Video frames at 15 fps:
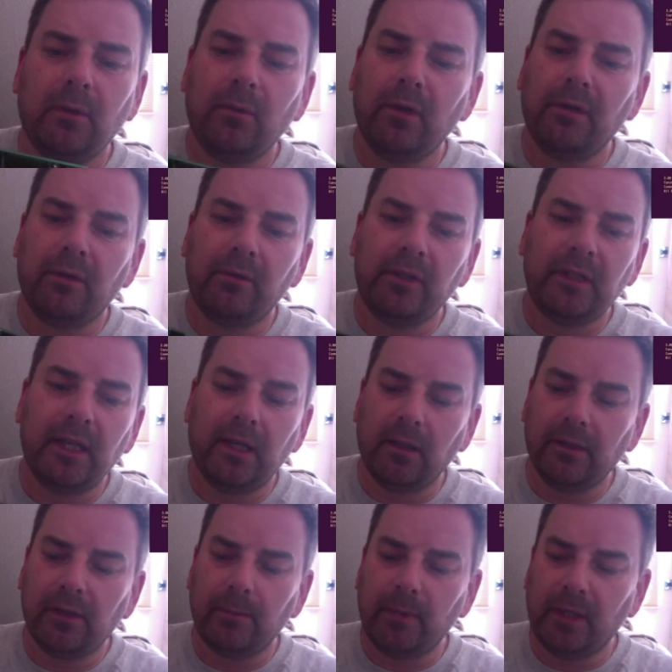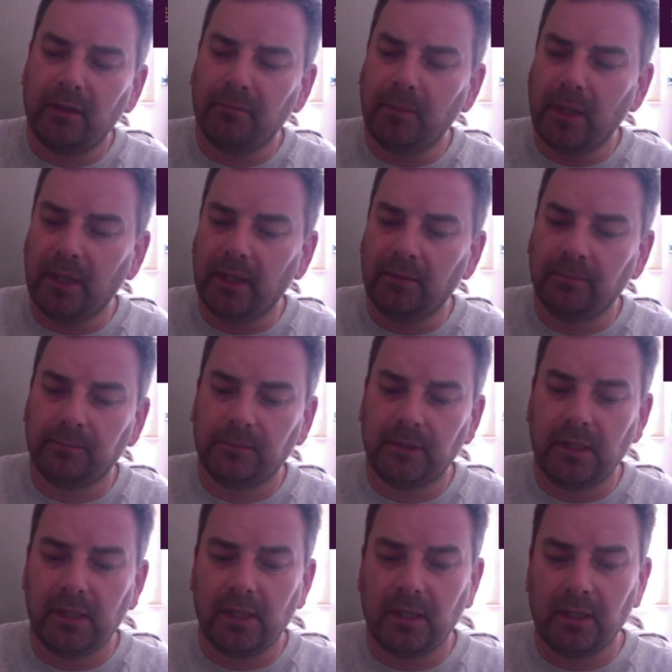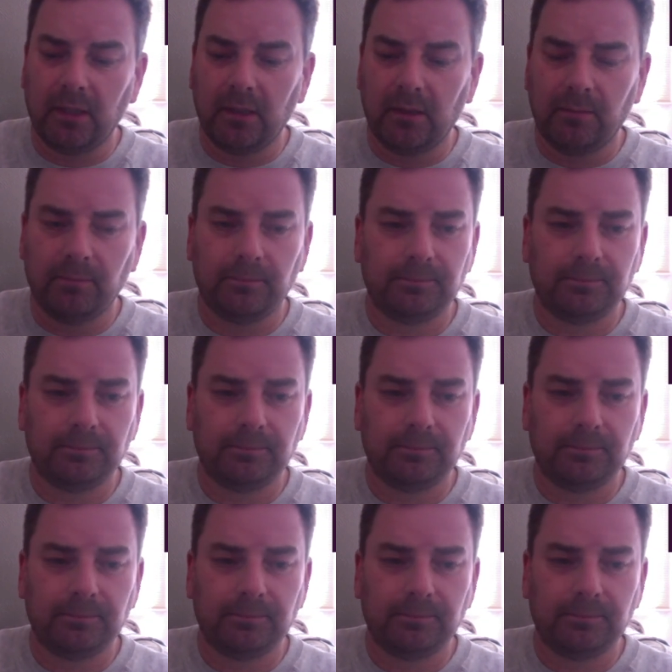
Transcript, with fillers: worth a ridiculous amount of money, these things.